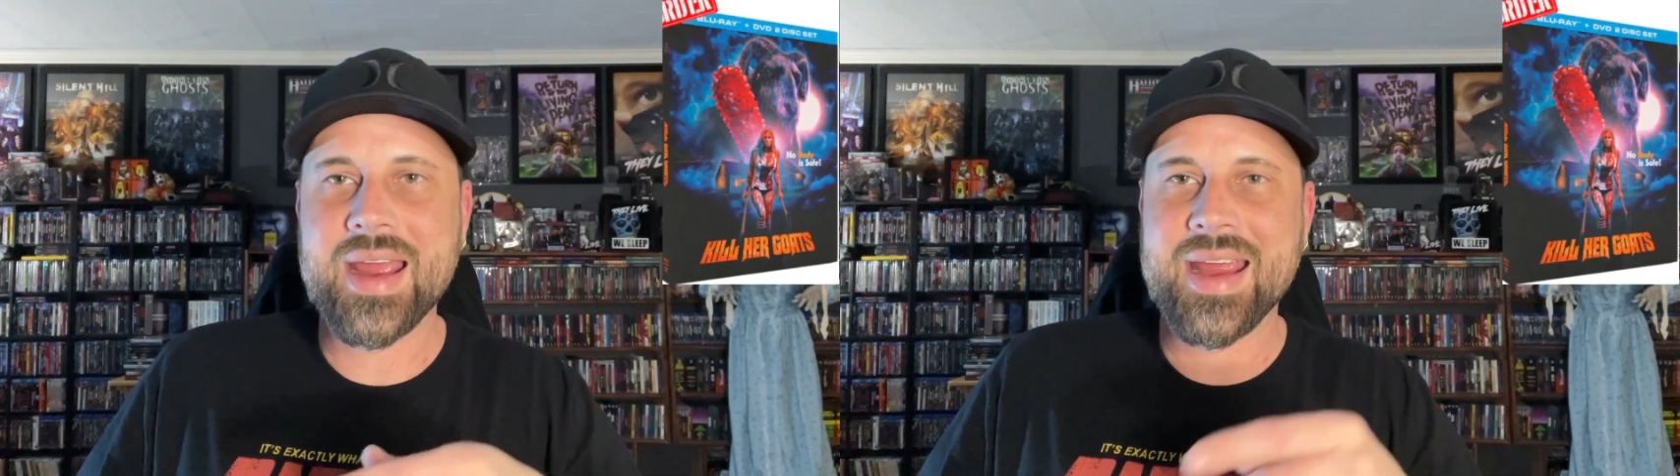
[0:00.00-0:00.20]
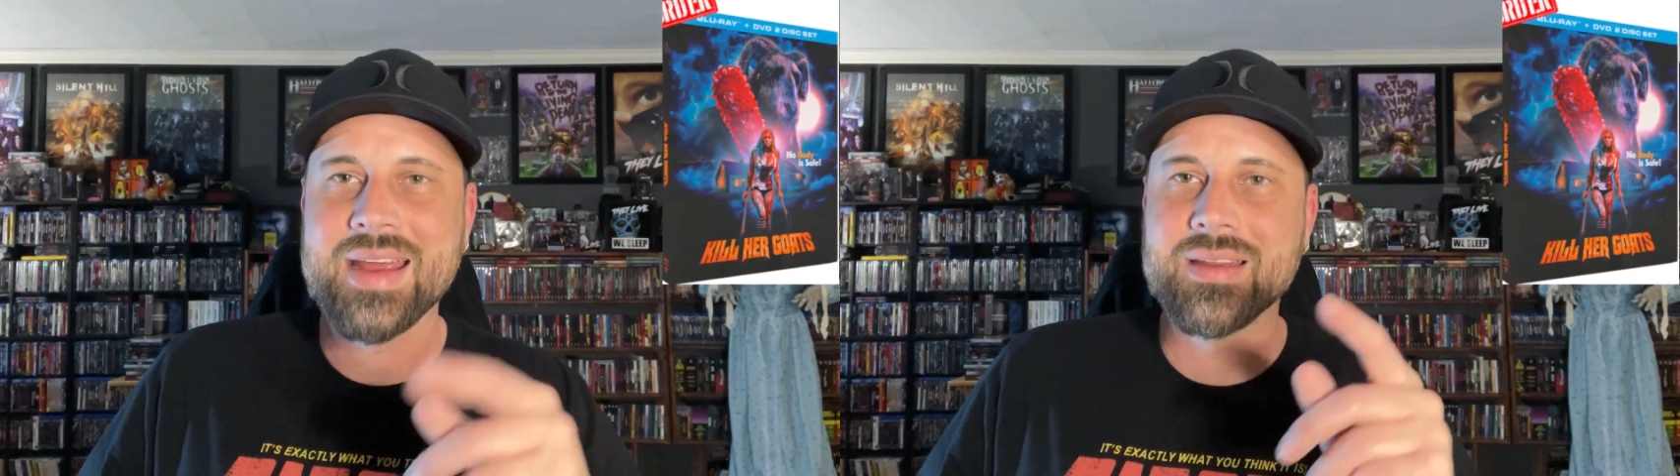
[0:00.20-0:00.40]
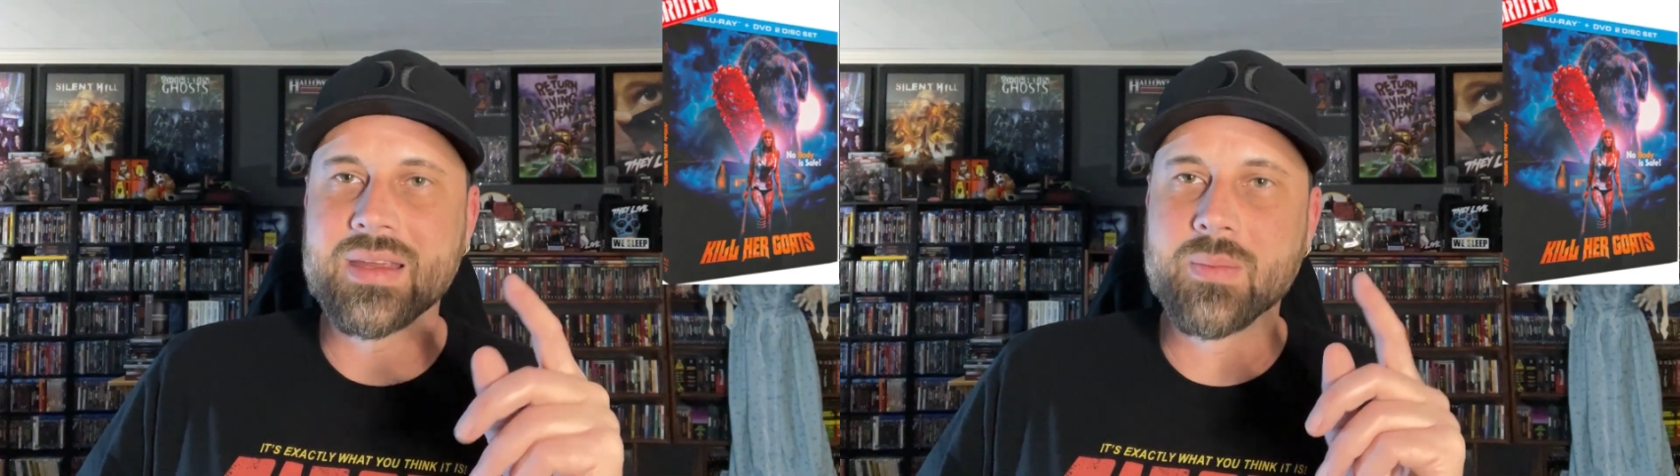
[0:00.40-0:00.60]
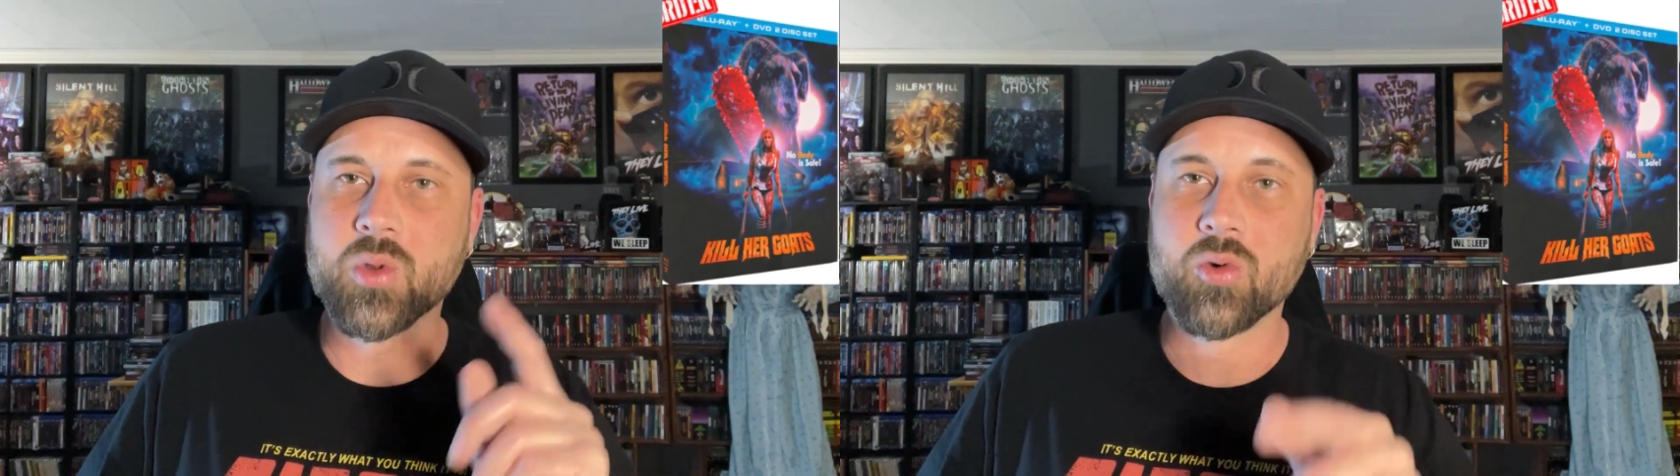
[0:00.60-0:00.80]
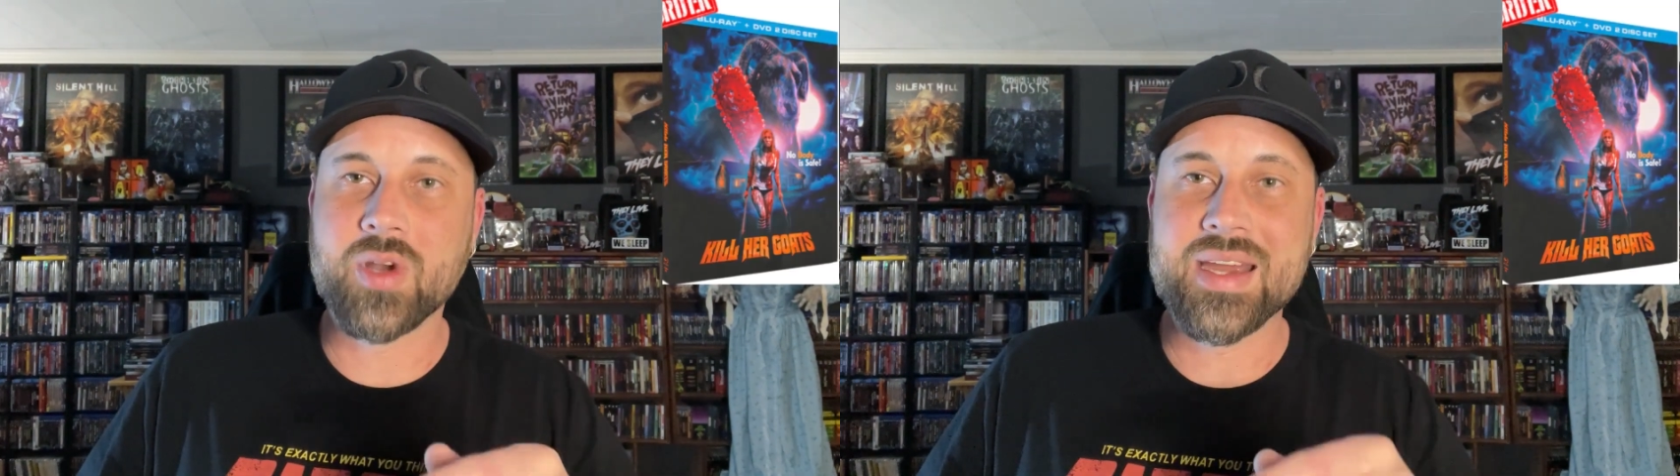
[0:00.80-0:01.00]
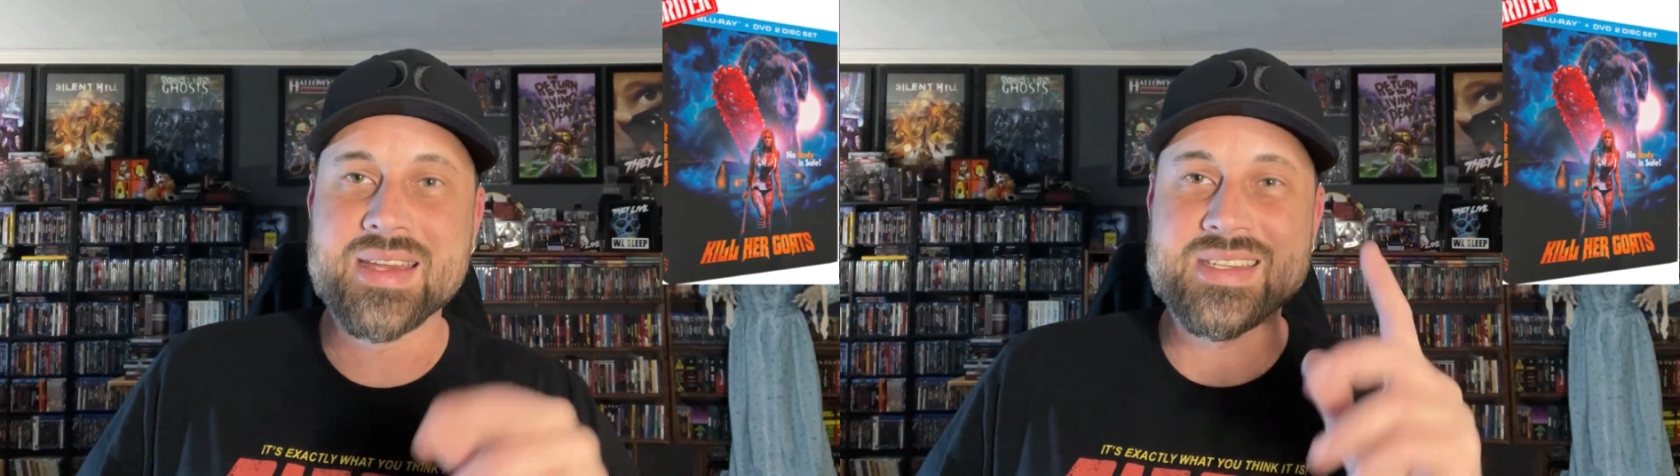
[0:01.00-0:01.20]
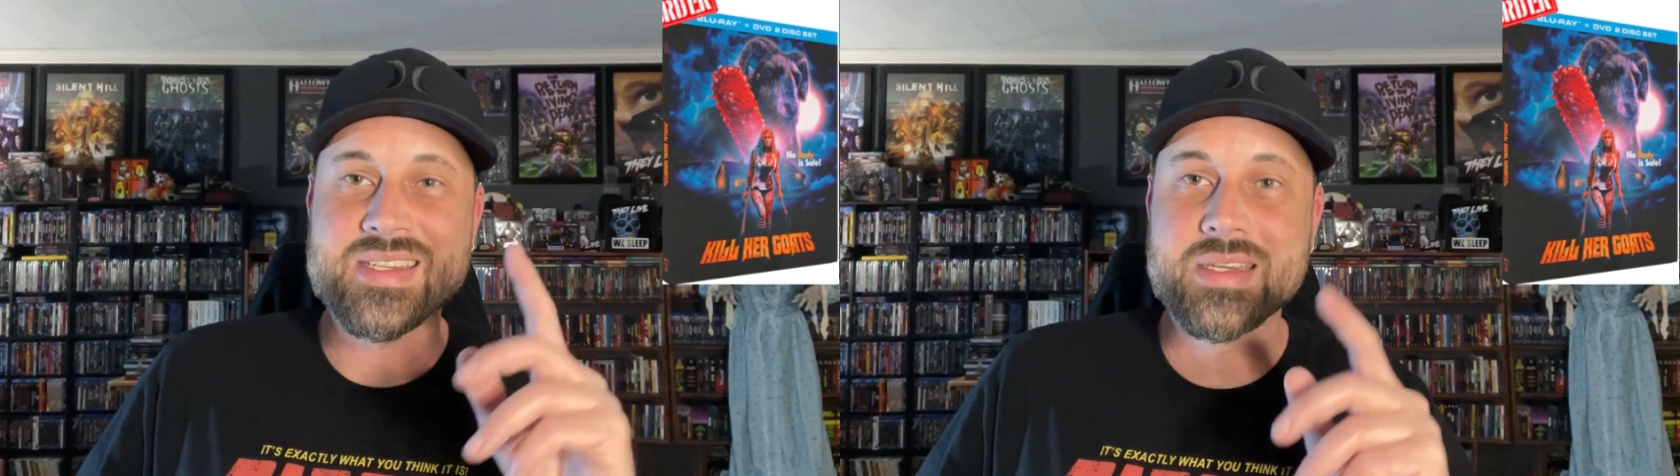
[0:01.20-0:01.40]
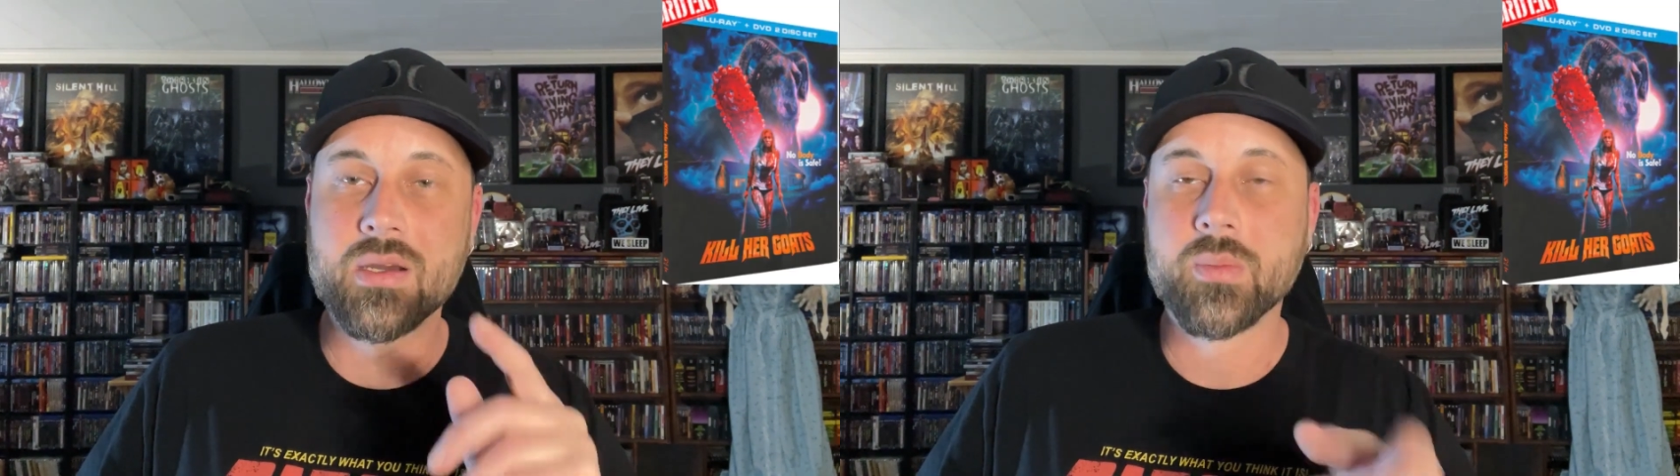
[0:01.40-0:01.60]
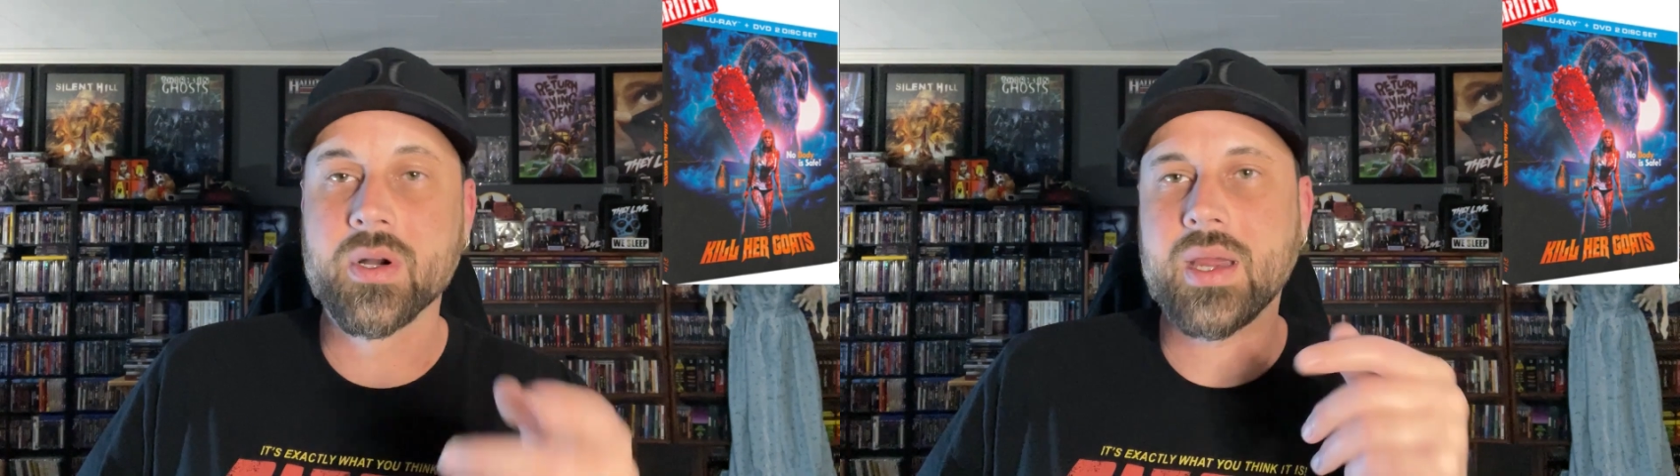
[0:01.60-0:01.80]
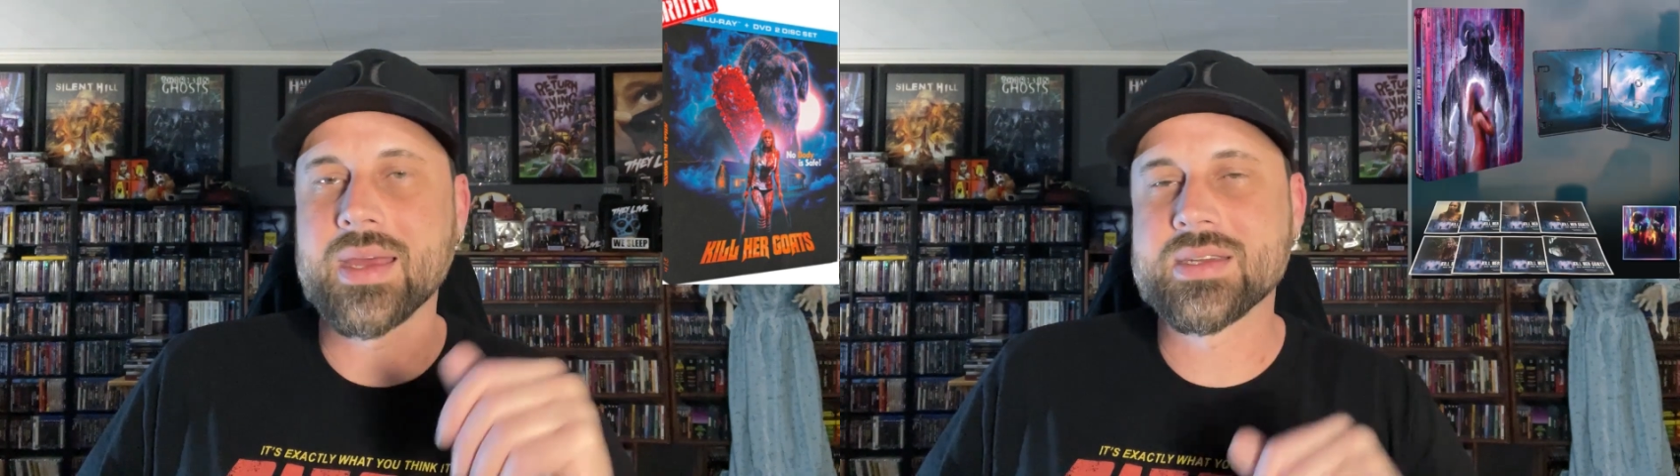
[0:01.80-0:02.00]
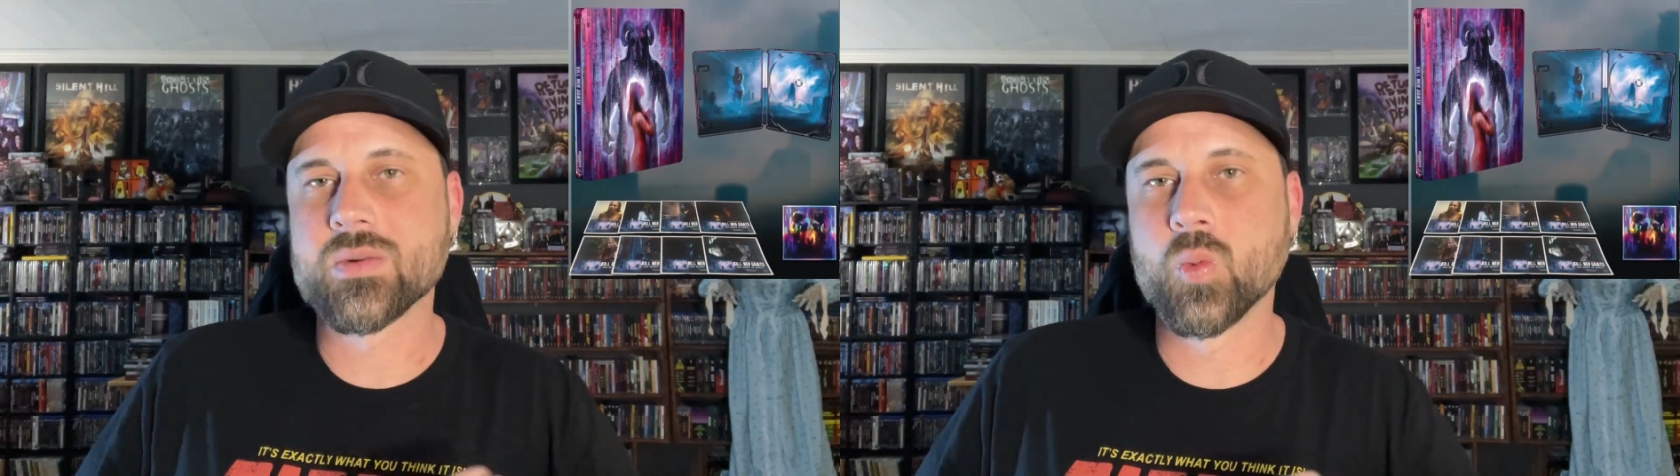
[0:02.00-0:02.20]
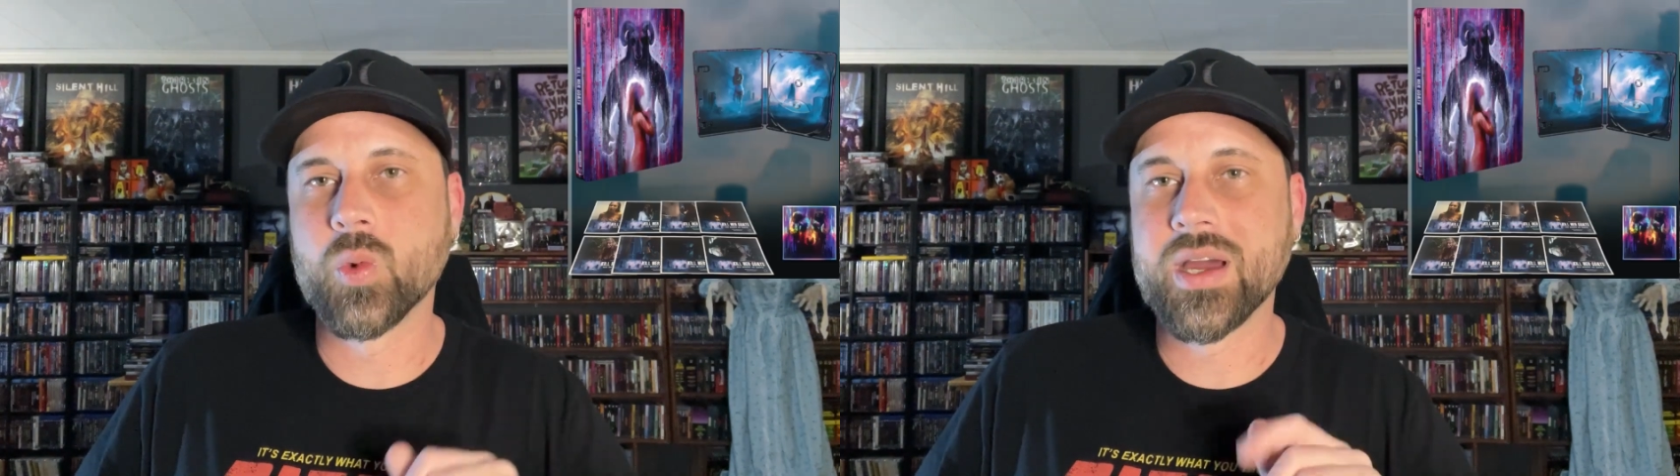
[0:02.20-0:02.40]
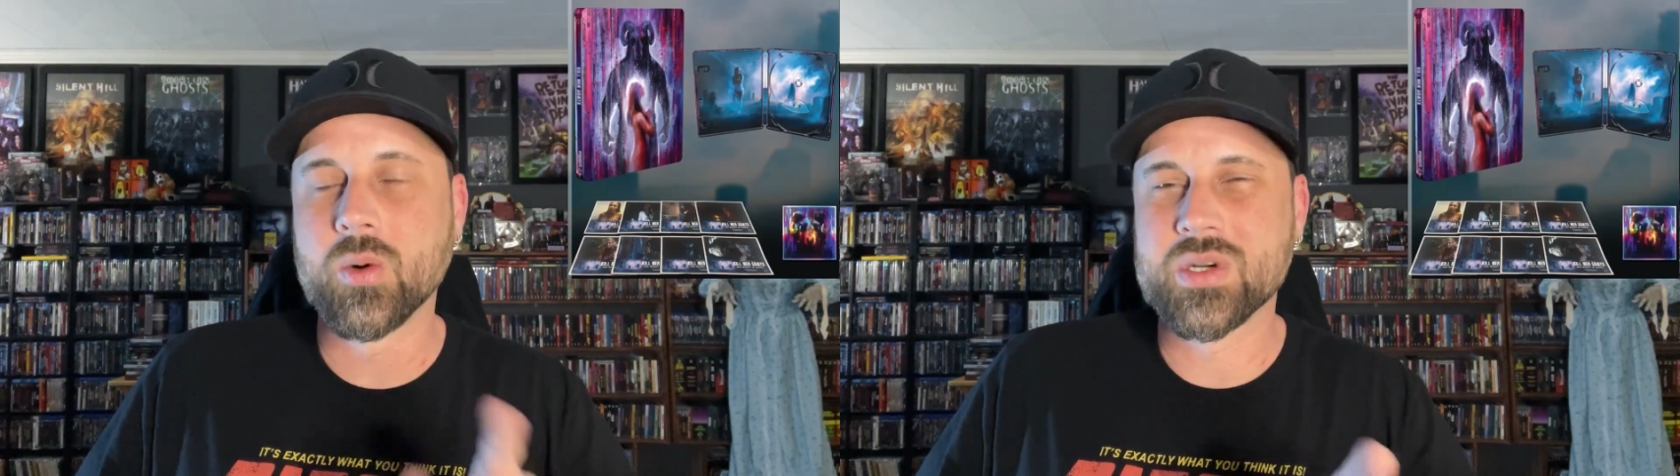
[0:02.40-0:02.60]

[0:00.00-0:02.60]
and the Blu-ray steelbook as well,